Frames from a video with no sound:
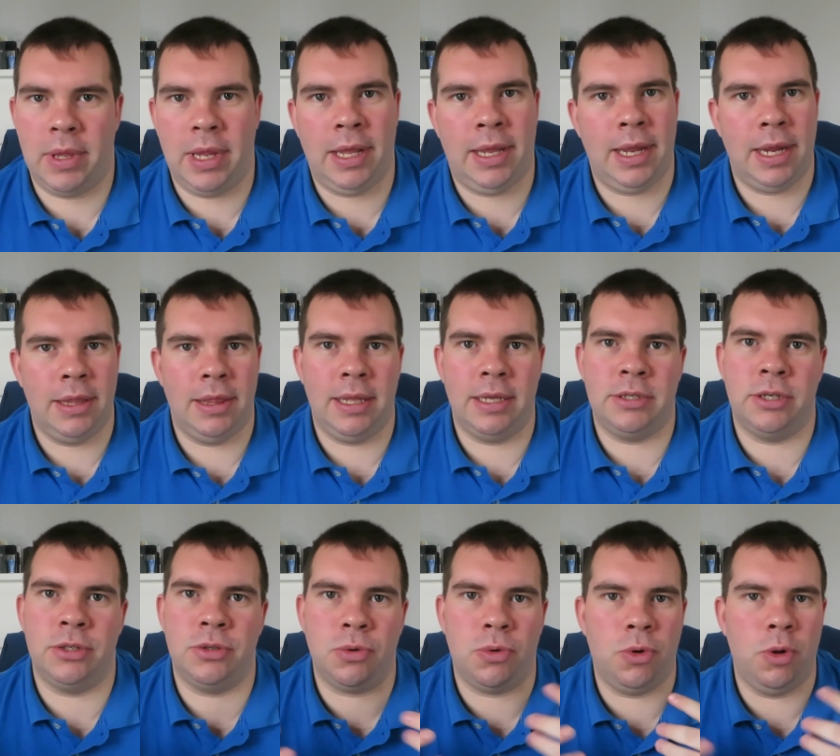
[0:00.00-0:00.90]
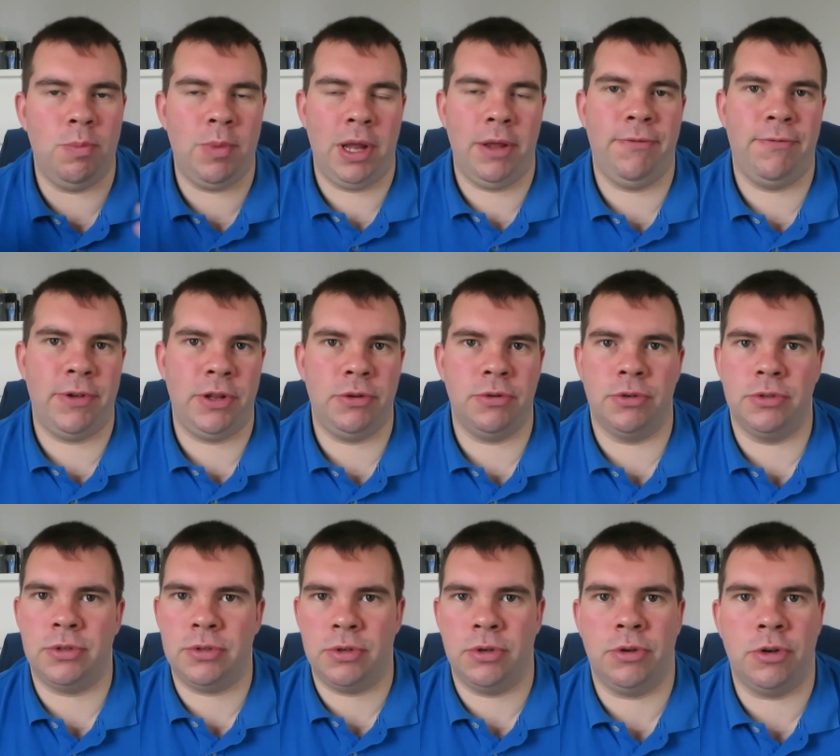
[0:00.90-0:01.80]
Again, this is all my
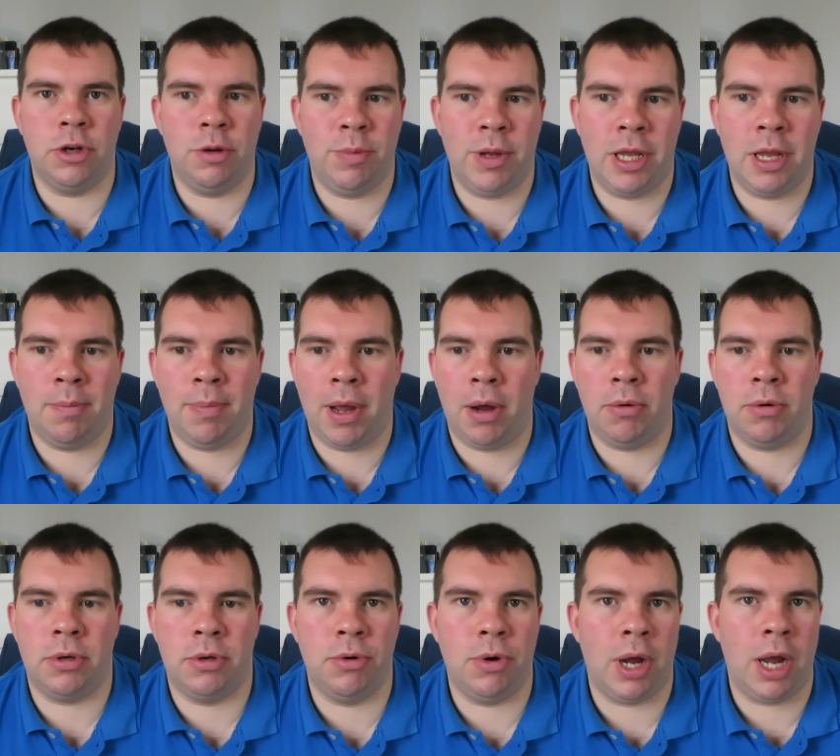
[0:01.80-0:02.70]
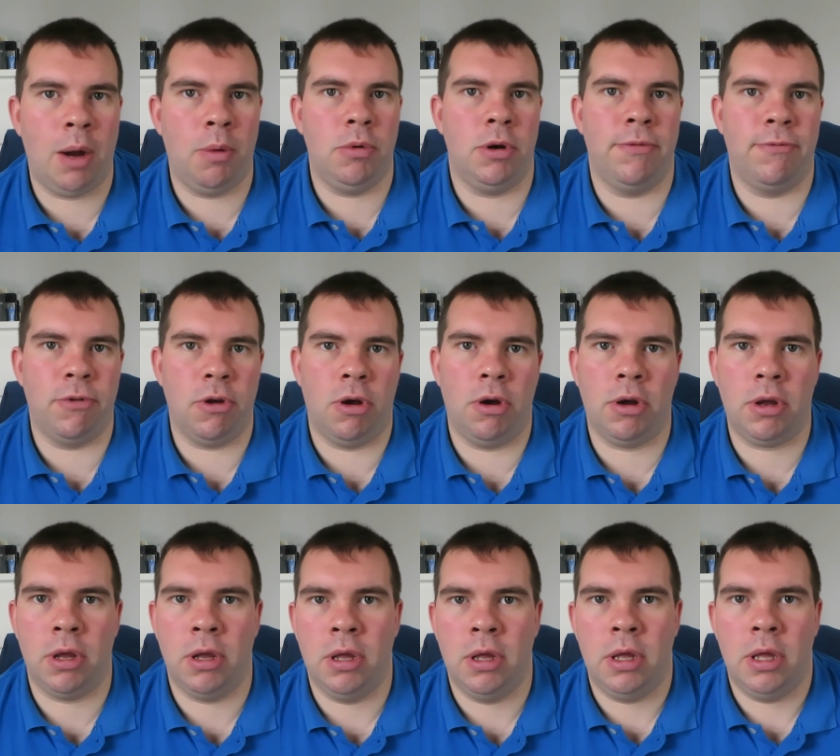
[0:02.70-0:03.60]
videos are going to be about, how to vlog